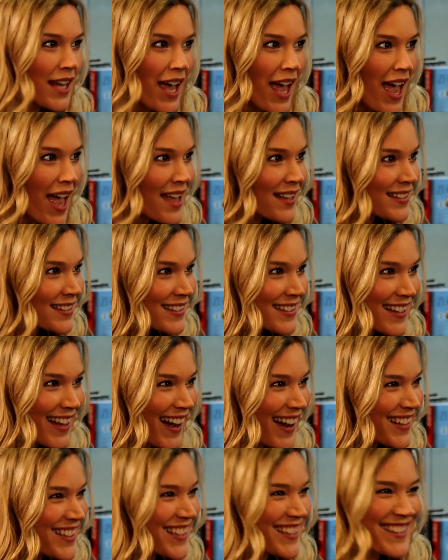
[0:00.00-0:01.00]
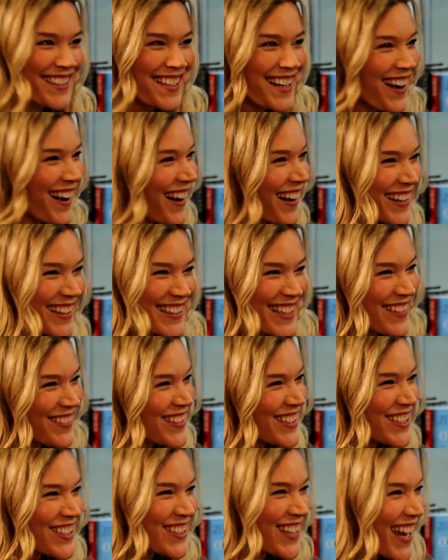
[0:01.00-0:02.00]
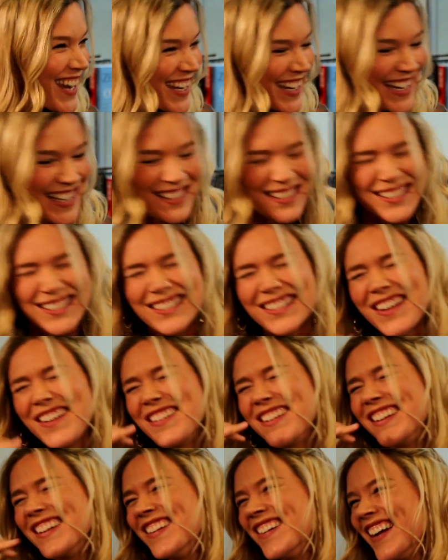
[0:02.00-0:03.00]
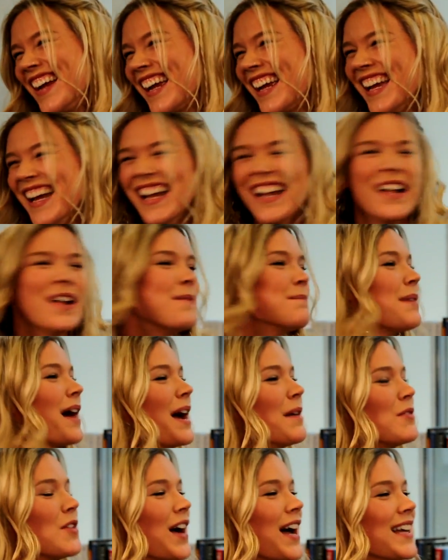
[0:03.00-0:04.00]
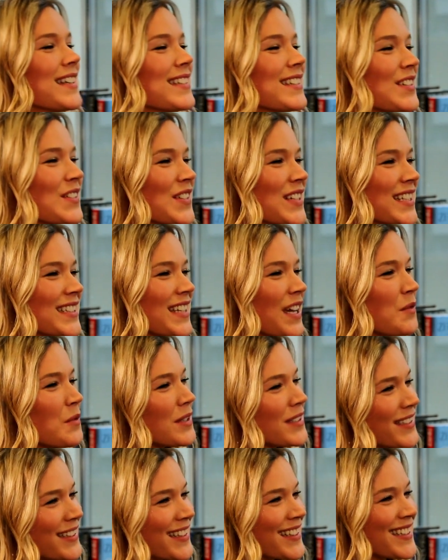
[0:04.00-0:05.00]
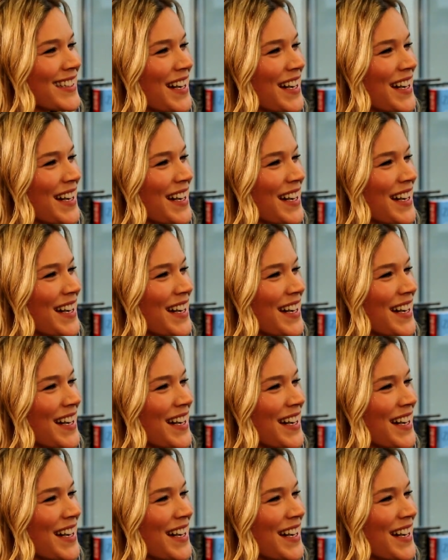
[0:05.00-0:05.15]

Yes! I just can't seem to shake it, it's so annoying. But I'm not as annoyed as I was at the